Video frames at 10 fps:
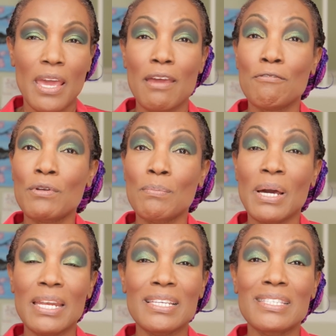
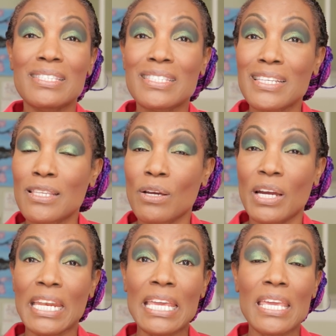Everybody sit
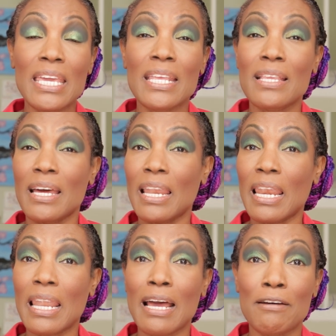down and eat
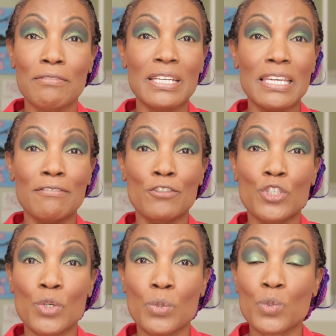and laugh and give
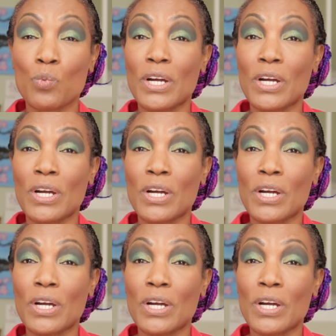jokes,